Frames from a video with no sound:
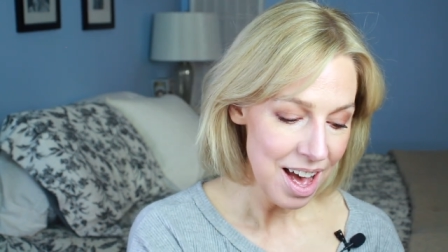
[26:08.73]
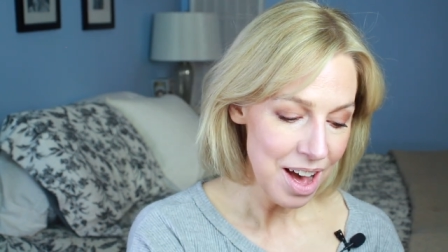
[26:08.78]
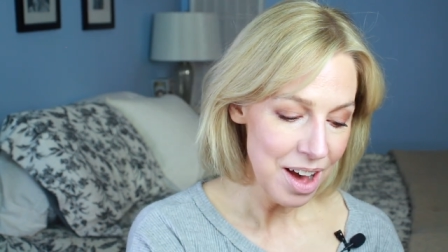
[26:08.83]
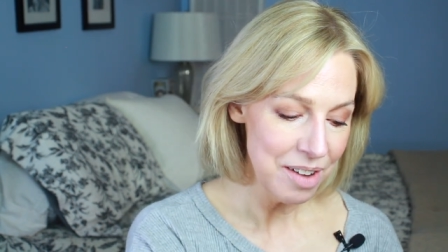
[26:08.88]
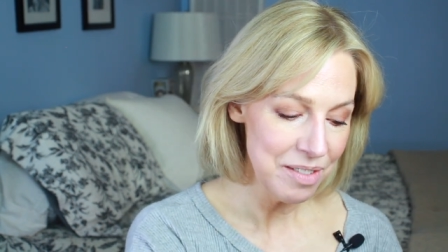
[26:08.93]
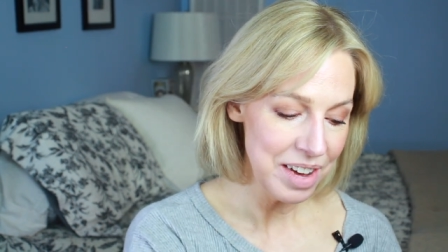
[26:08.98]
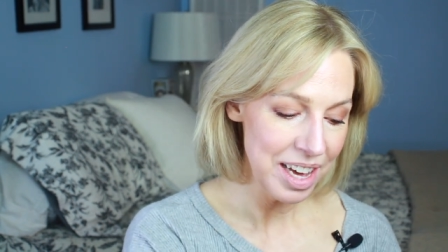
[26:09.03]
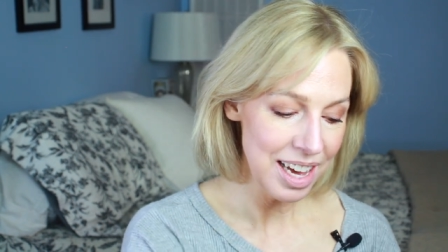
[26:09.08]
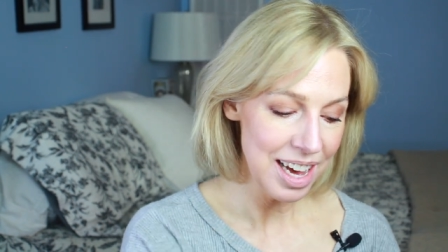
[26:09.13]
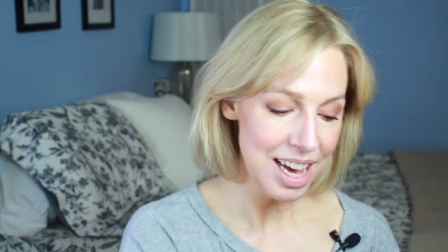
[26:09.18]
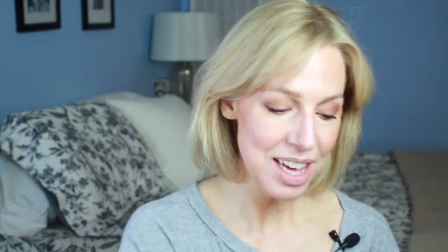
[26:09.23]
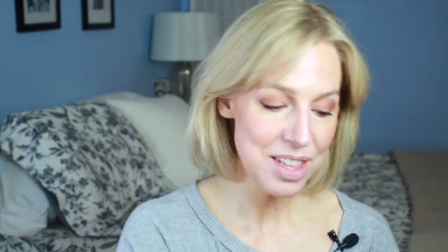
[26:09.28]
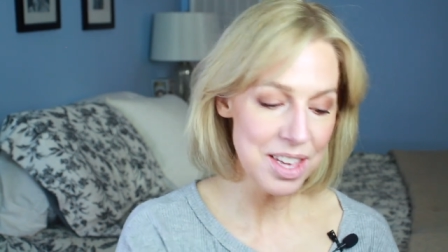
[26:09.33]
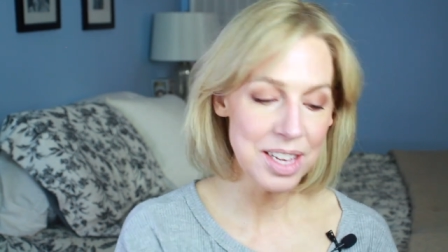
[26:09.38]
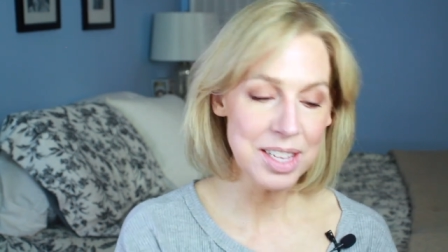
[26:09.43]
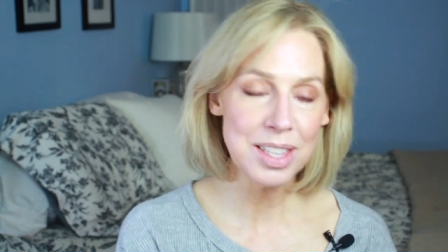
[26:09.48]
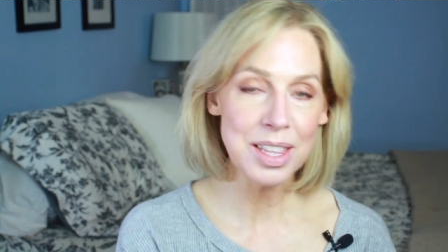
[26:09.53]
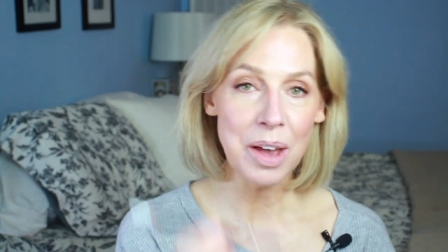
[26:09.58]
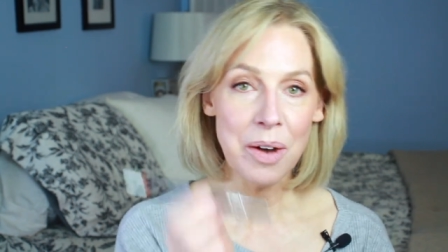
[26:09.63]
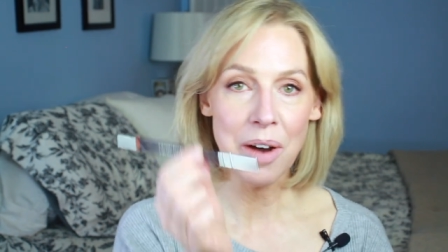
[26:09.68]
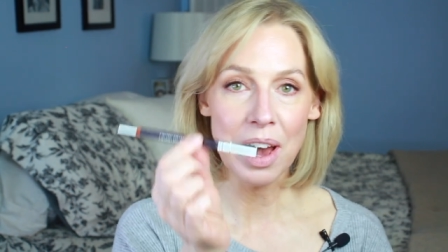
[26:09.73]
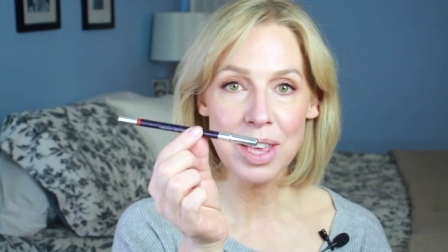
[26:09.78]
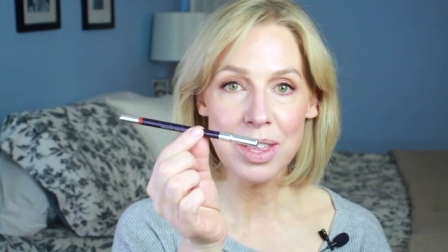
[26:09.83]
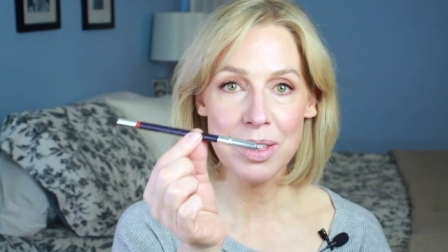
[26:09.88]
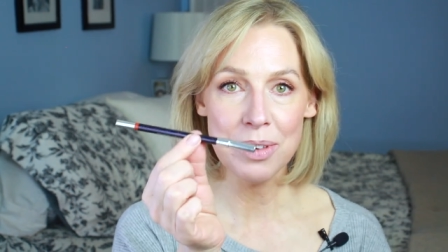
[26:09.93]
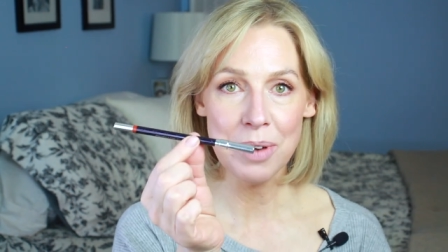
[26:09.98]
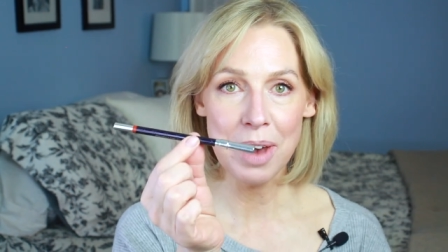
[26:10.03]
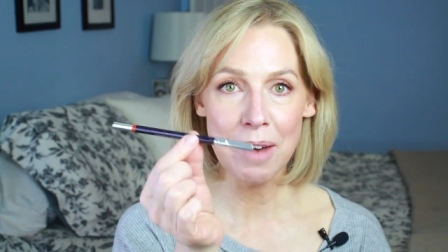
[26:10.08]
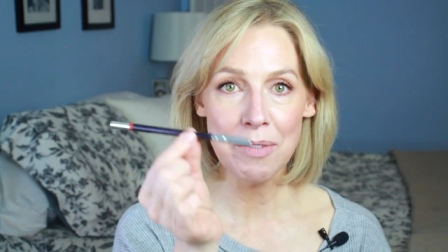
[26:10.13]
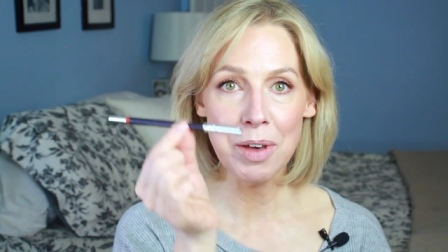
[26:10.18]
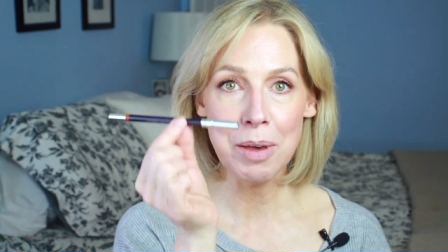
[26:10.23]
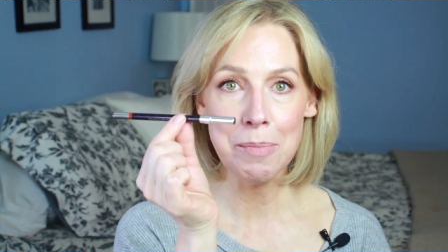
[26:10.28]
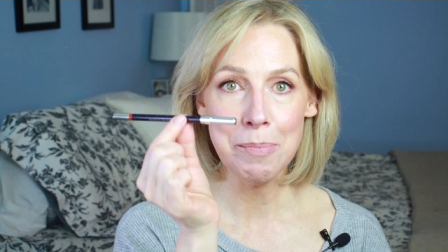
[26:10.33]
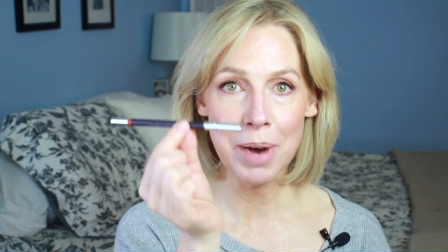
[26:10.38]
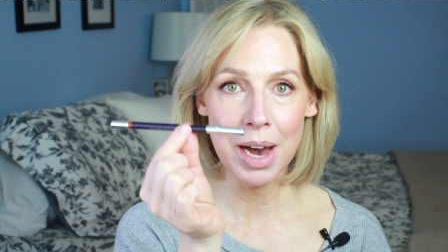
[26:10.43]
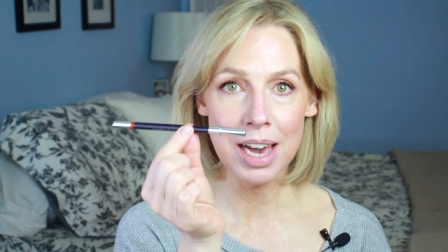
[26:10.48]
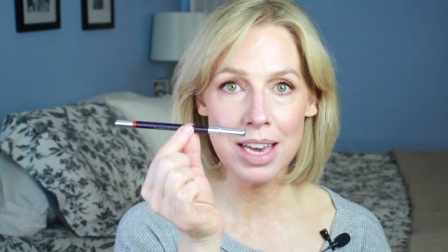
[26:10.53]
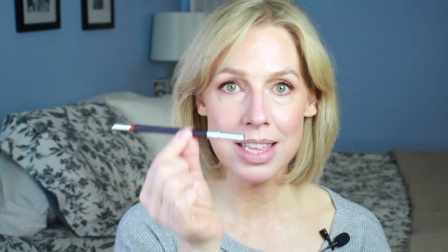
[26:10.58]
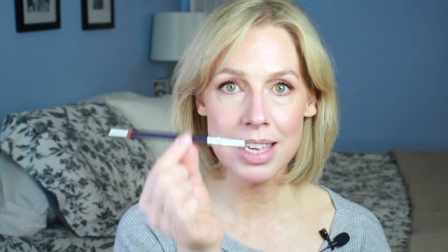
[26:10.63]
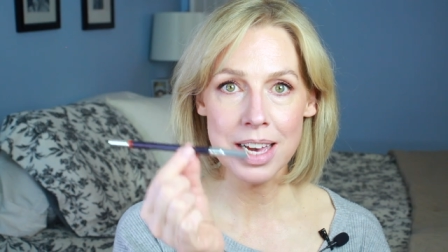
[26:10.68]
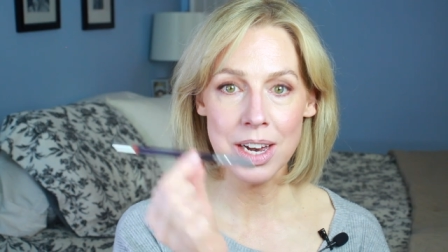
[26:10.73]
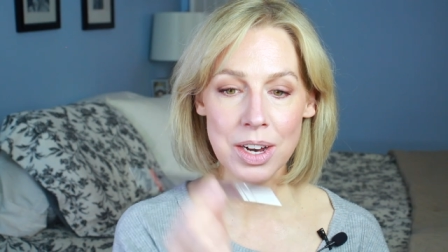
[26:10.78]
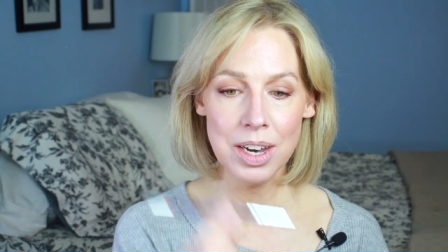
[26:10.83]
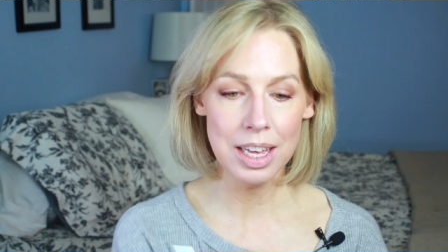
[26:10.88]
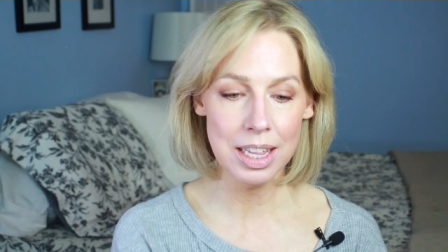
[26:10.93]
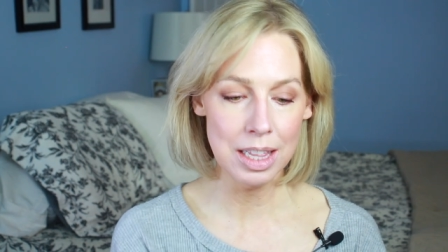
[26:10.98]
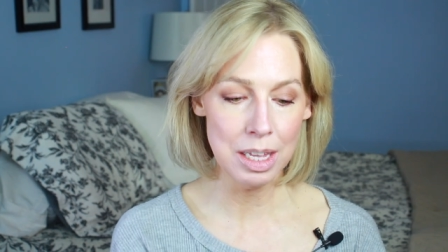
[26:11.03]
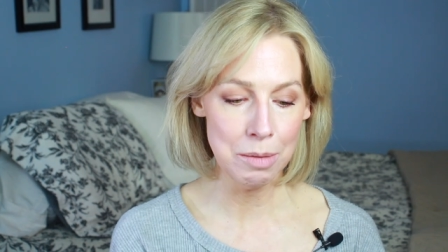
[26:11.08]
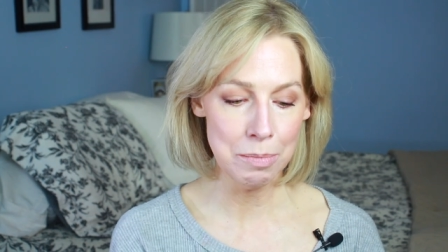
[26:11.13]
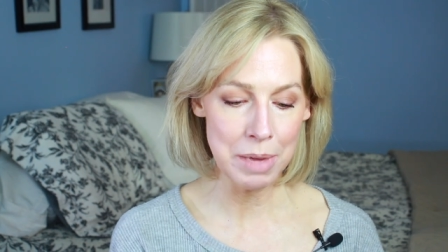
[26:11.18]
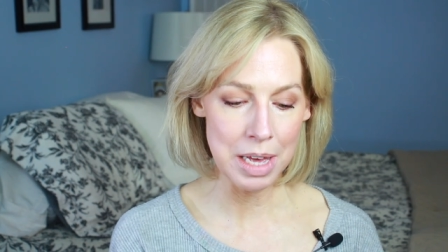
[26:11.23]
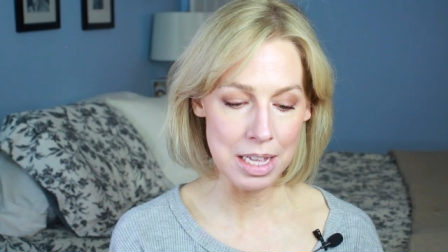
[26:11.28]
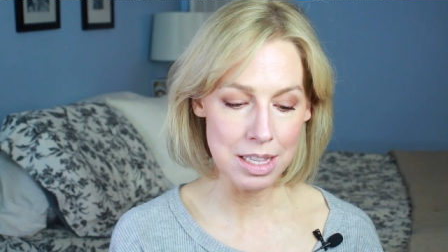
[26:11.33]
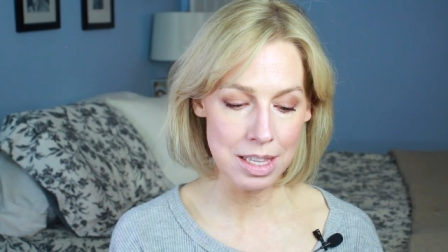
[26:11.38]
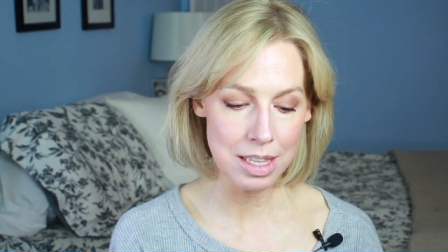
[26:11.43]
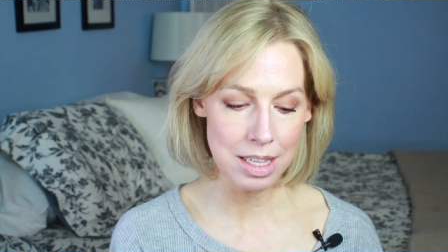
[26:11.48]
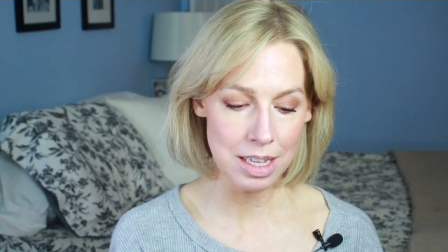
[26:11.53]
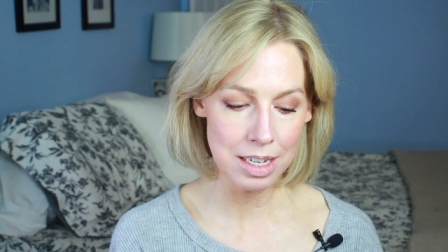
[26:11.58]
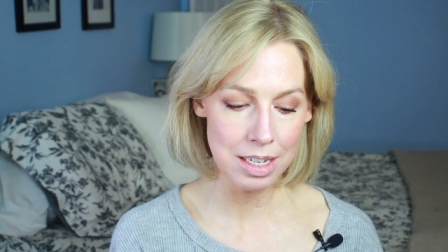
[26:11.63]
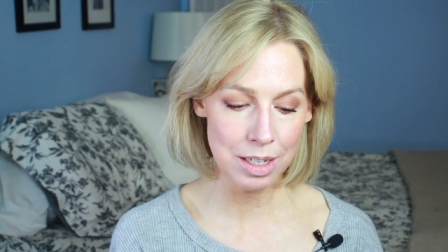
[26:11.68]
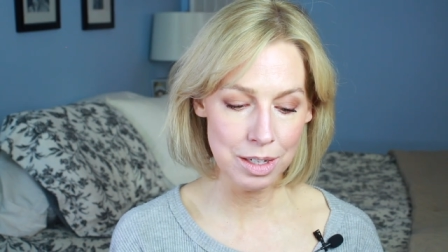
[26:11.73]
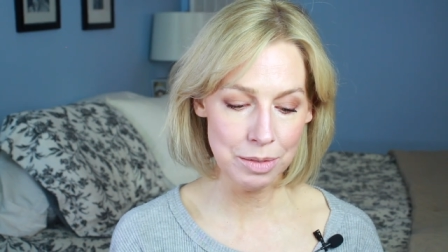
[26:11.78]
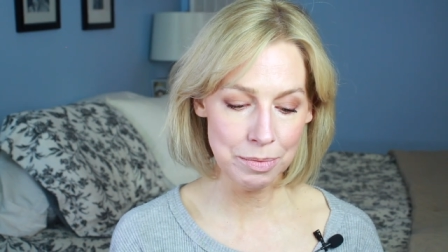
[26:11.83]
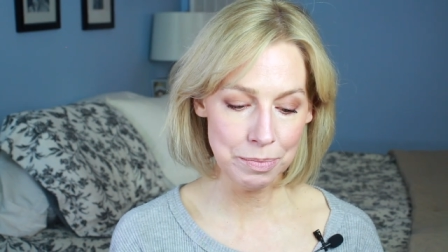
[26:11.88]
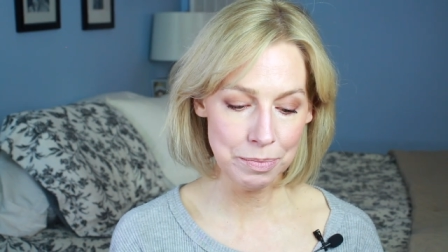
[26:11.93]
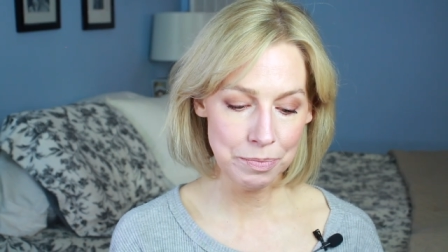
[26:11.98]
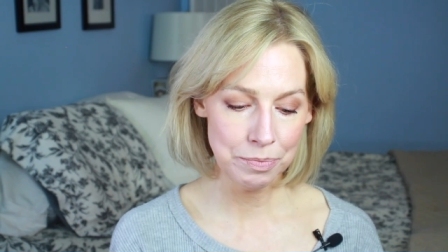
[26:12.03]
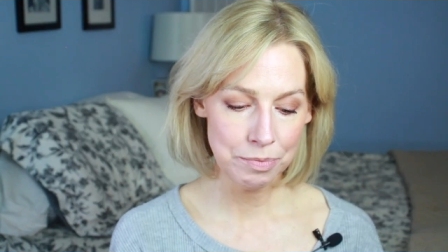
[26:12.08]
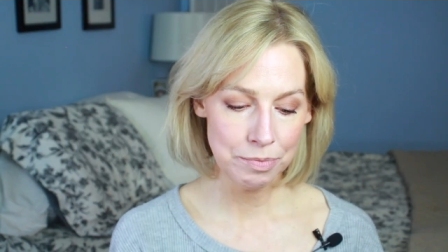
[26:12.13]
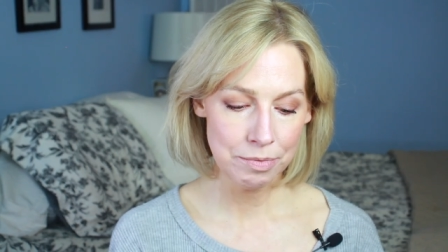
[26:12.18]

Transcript: oh my gosh. So I do have a By Terry lip pencil.